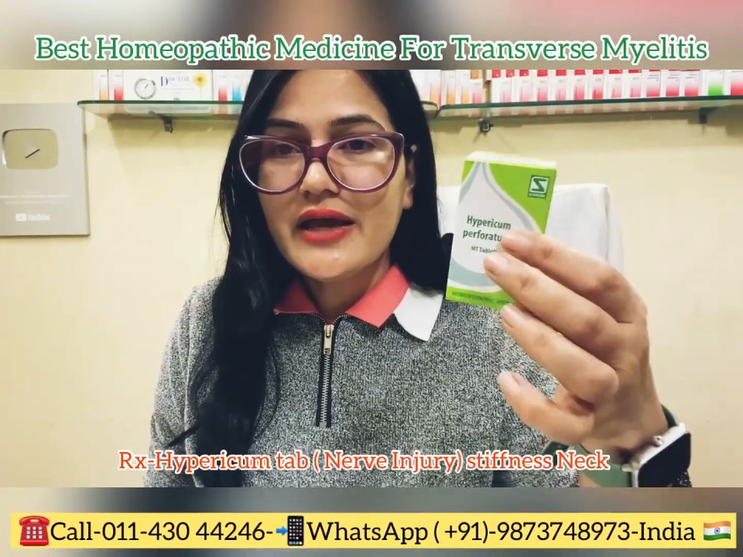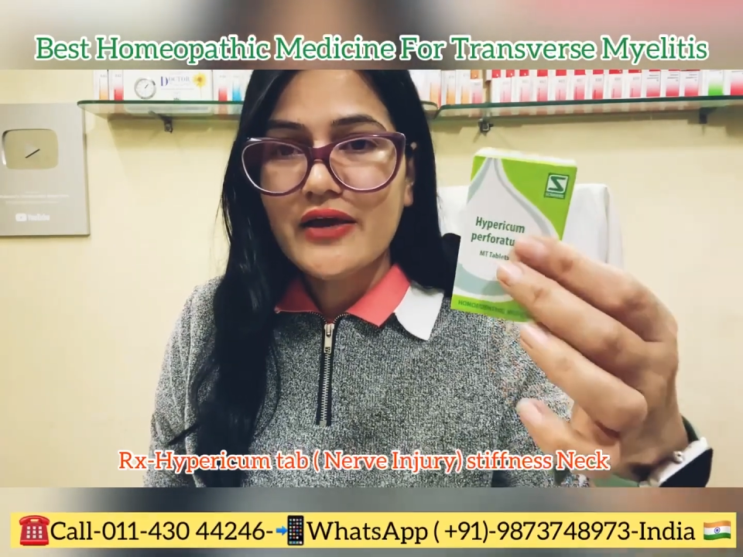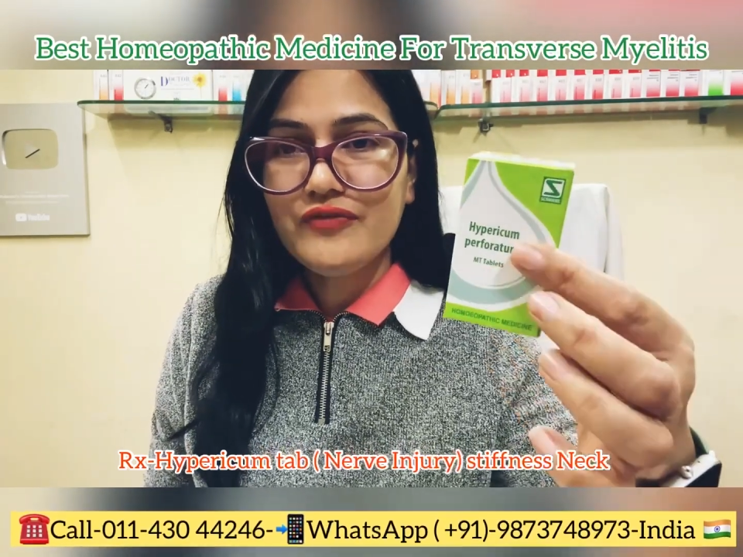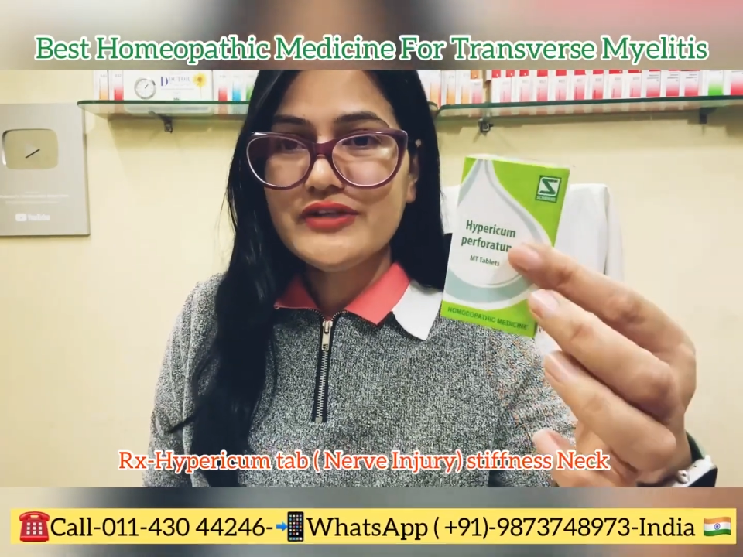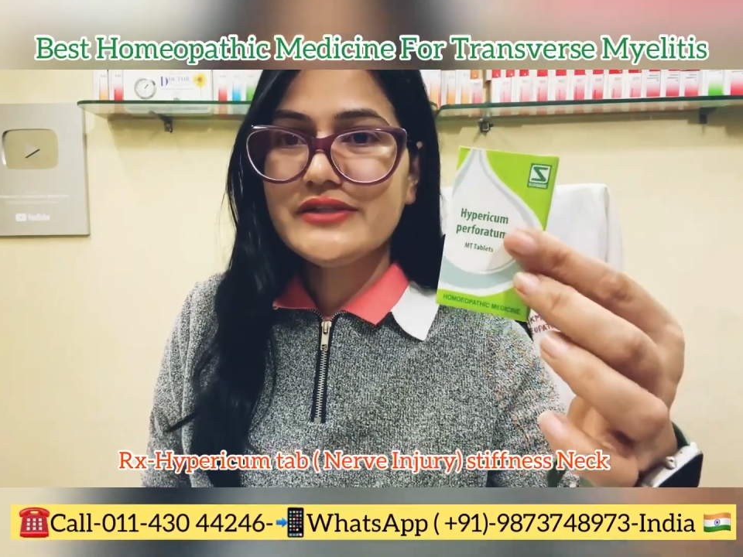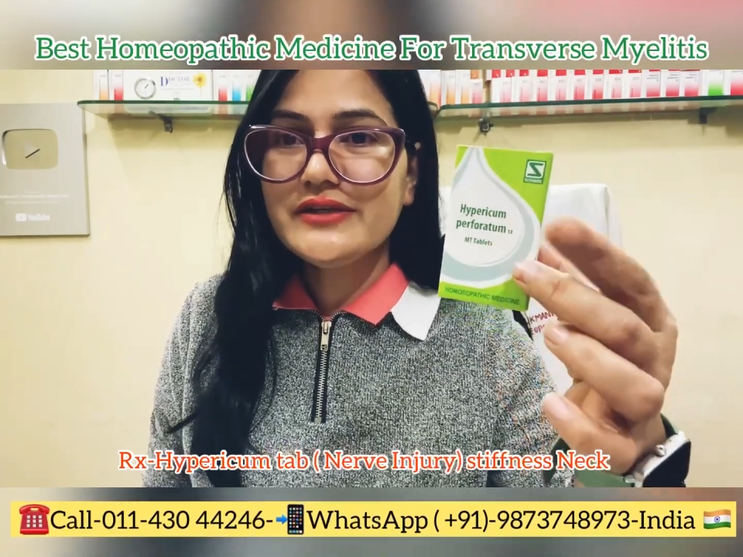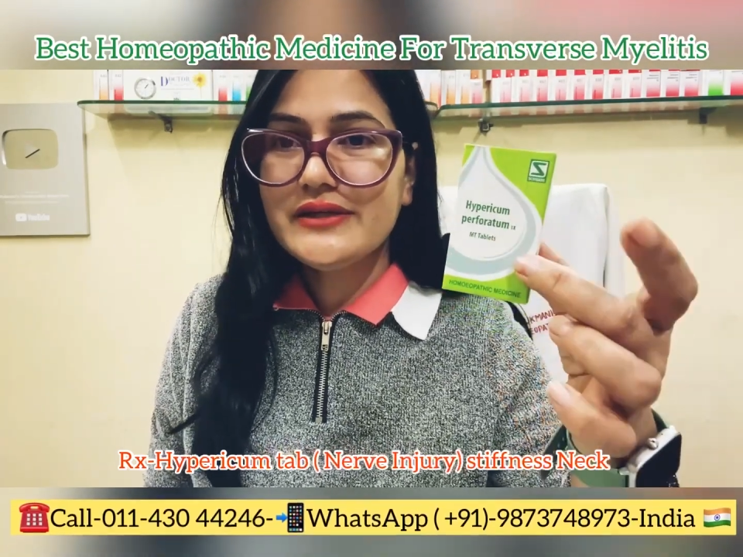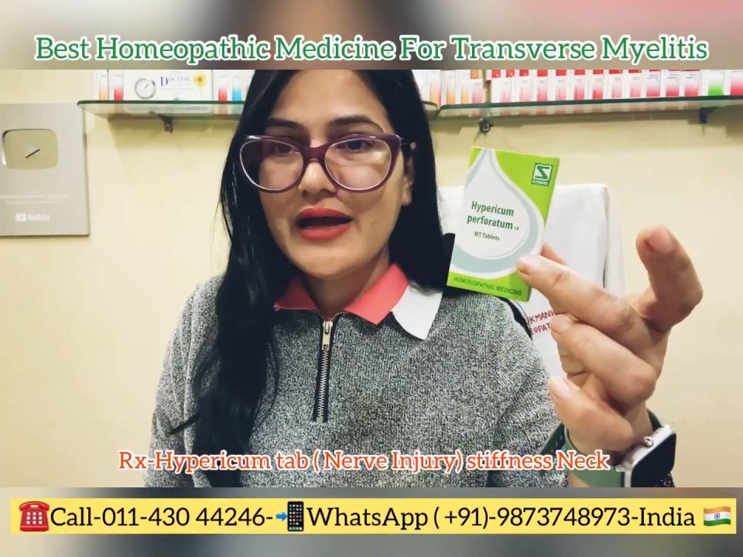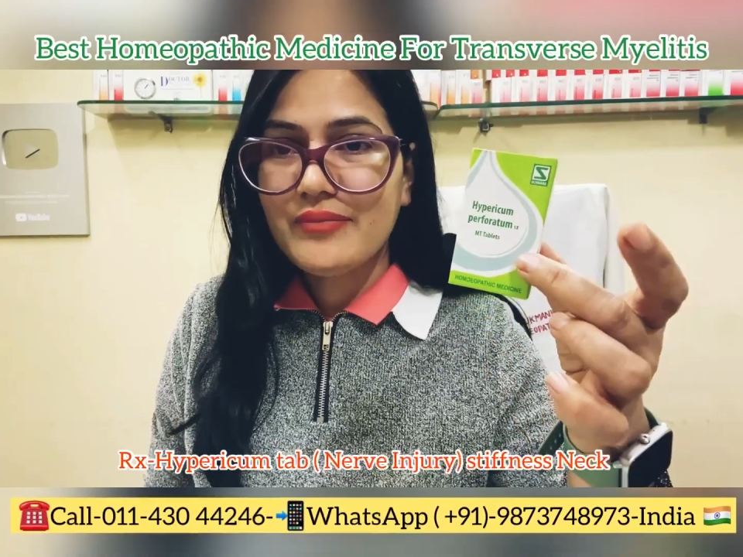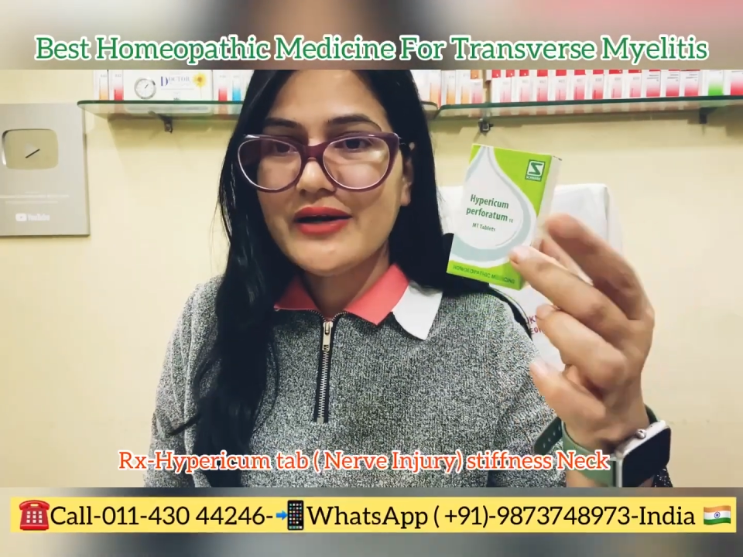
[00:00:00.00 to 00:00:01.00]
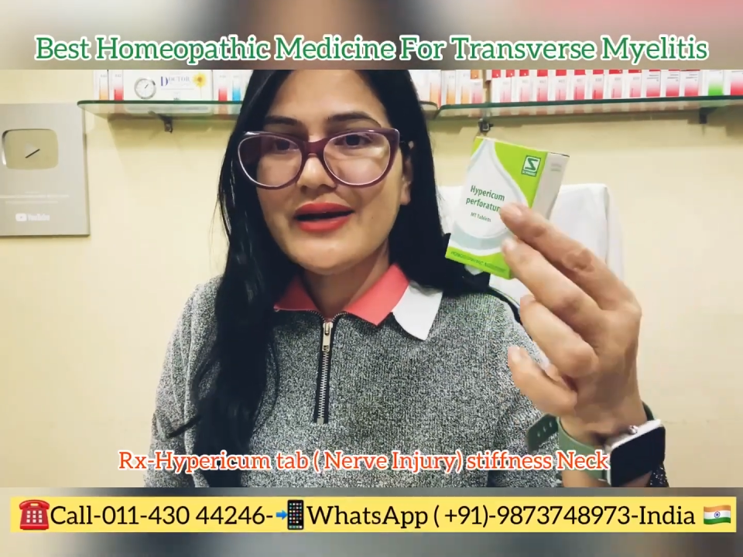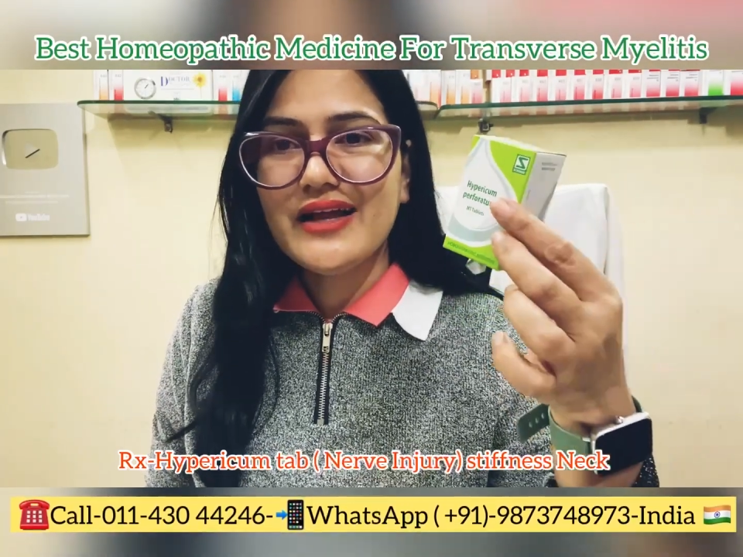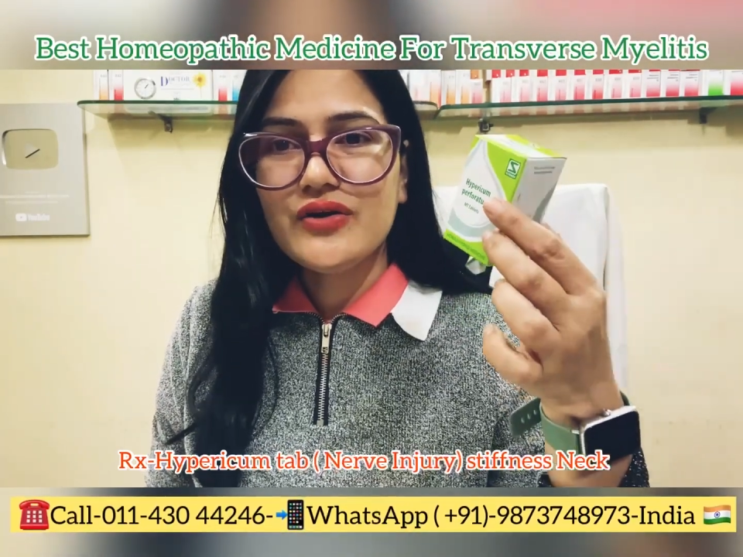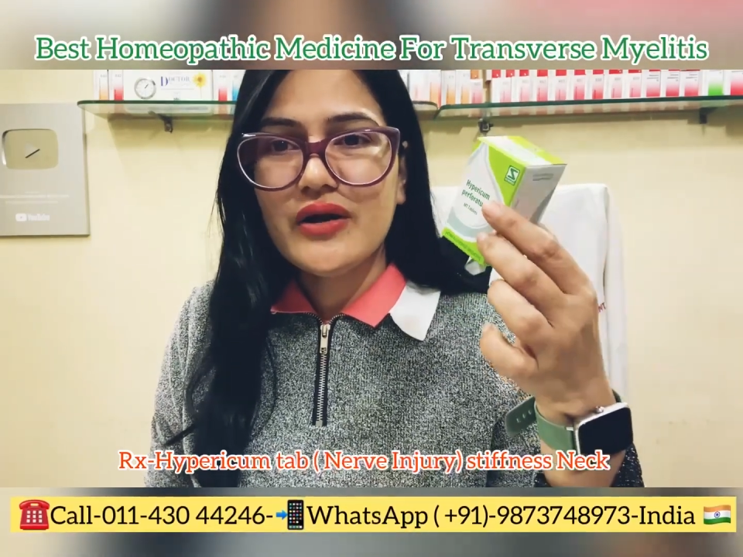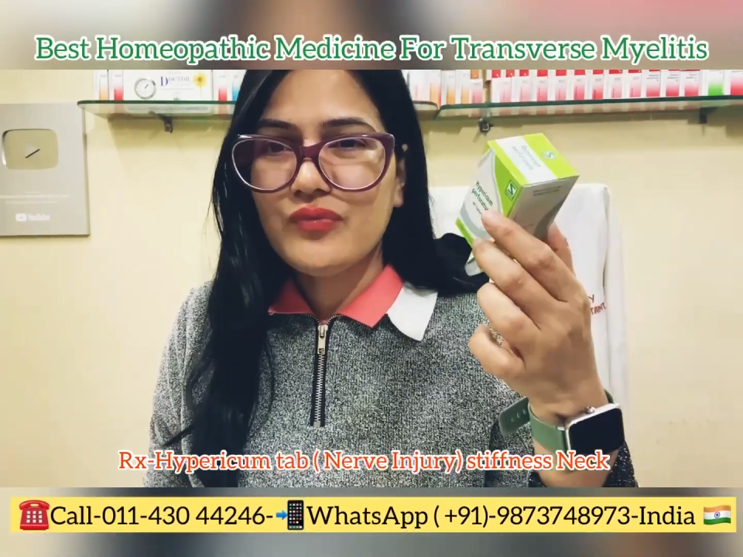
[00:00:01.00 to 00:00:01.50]
If it is in the tablet,
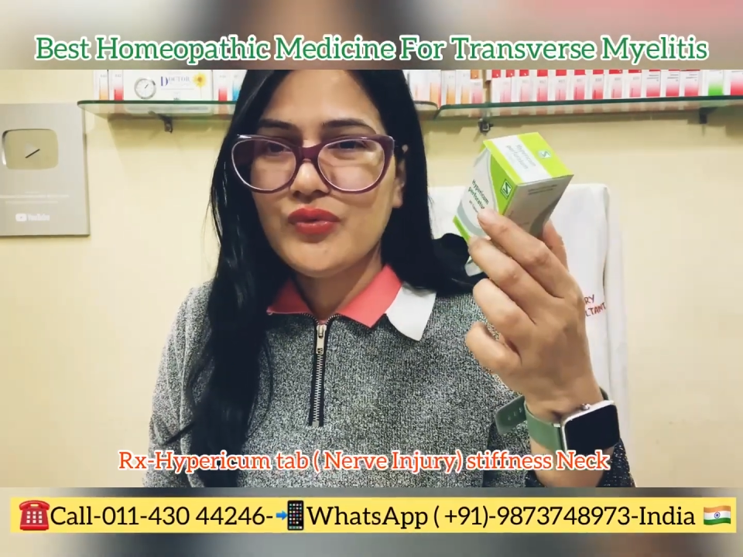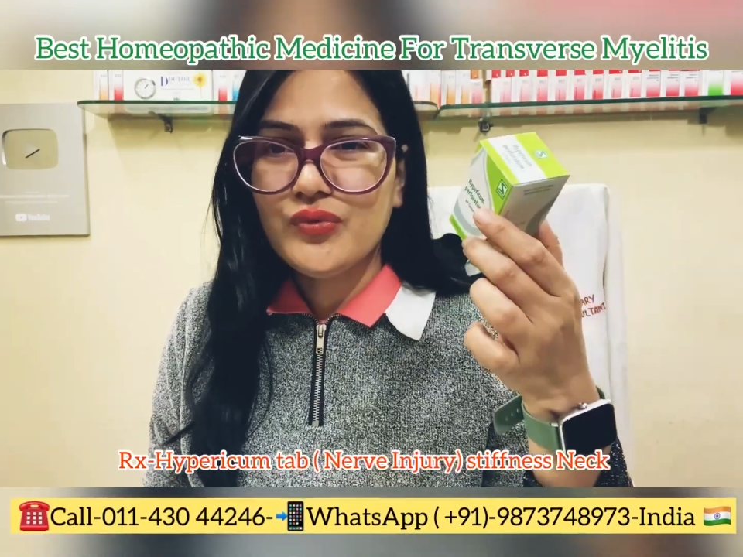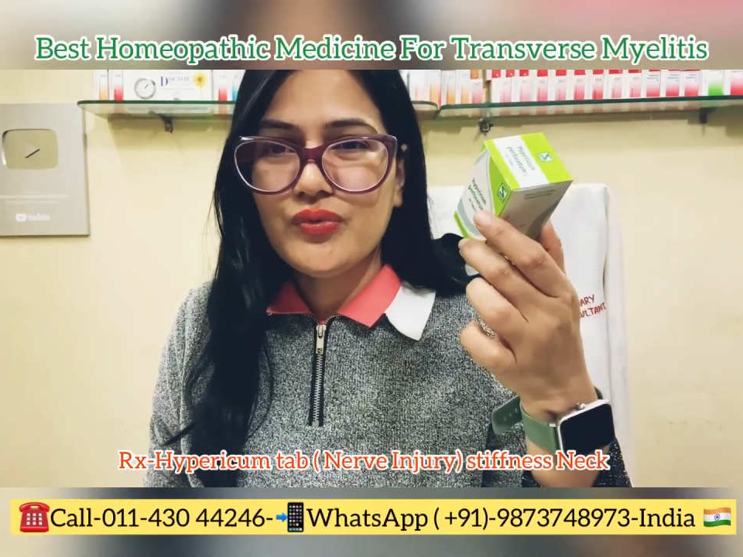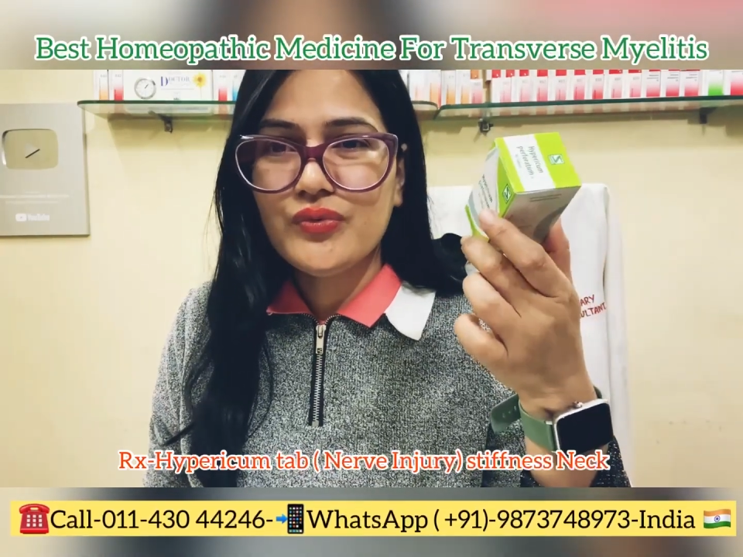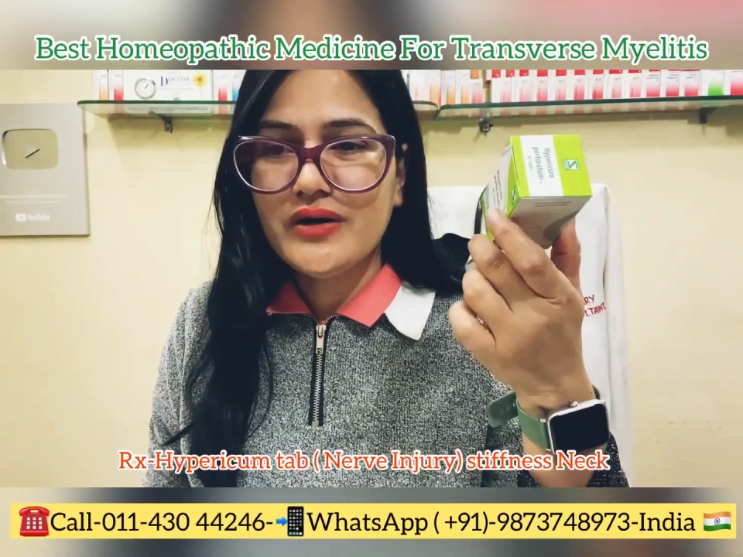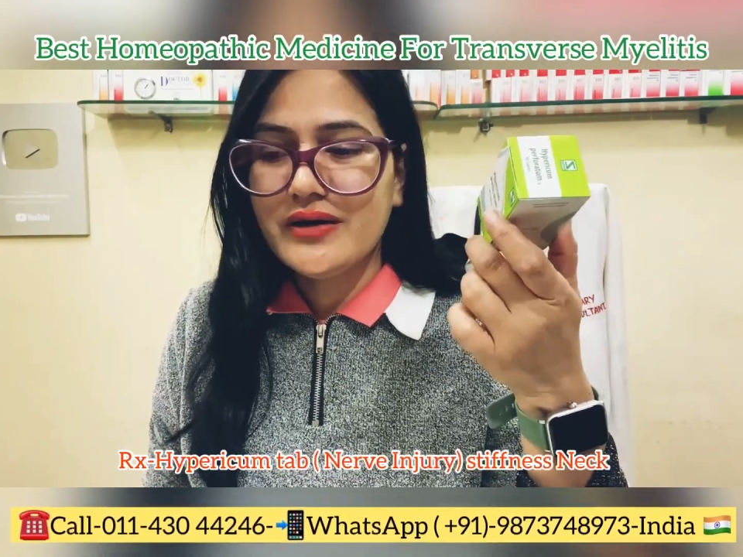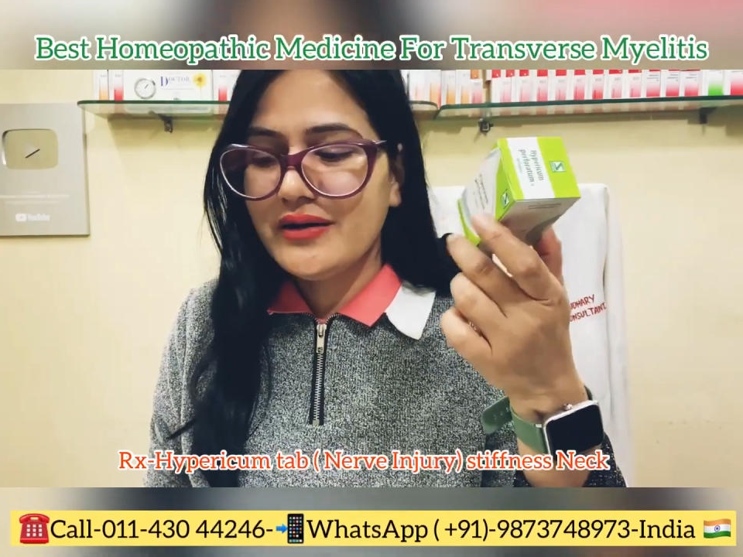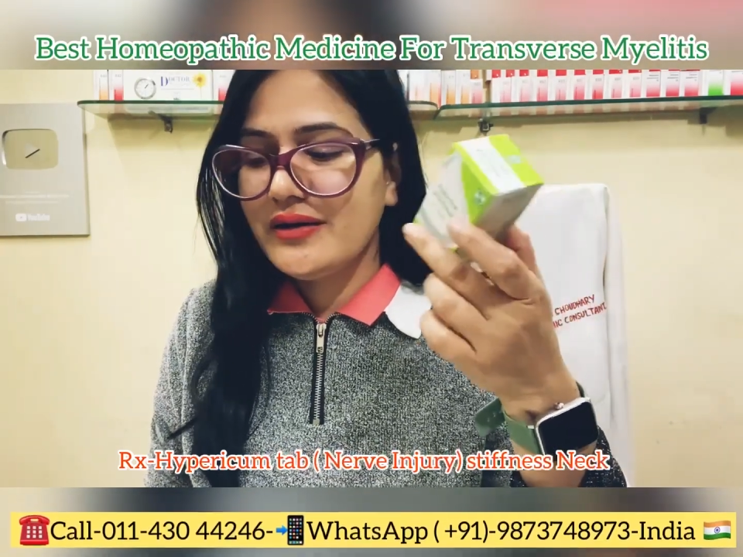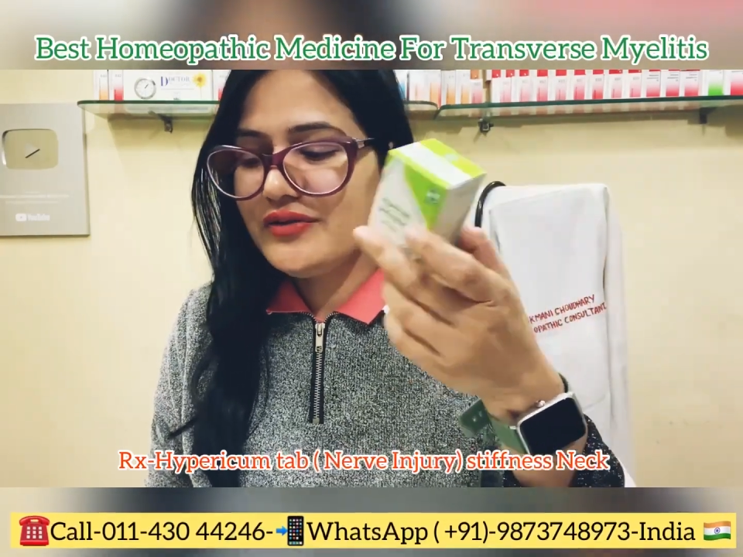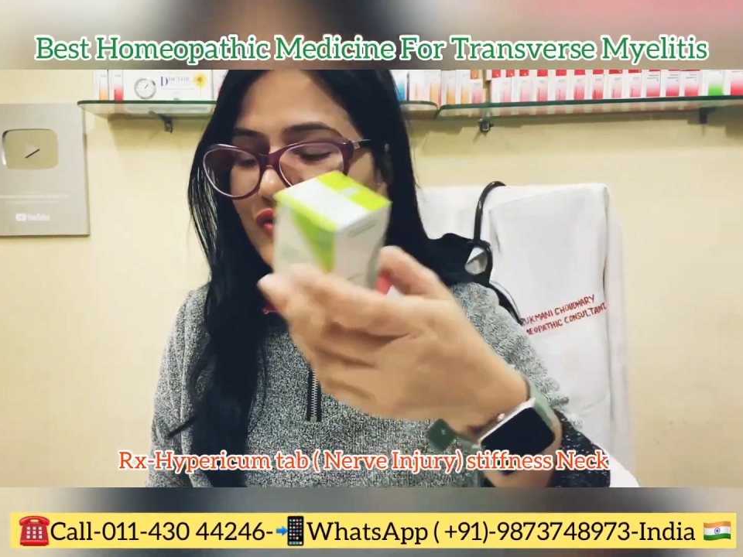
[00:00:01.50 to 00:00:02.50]
like you have 2 to